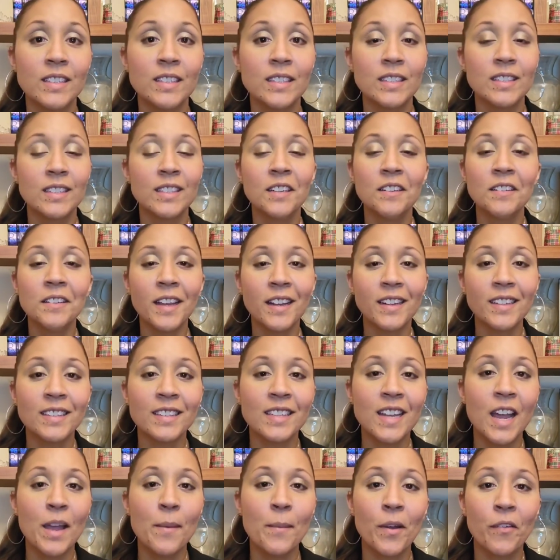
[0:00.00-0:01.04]
Till next
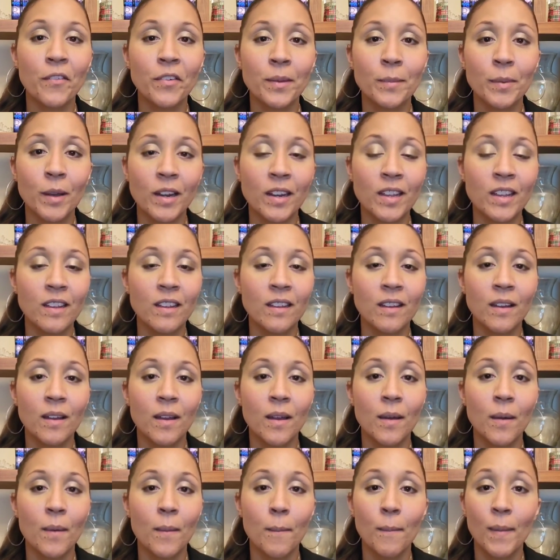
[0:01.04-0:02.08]
time, everybody,
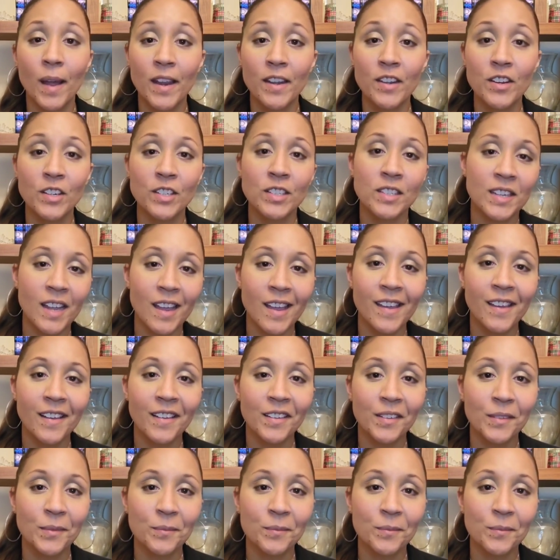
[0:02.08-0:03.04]
mind your style.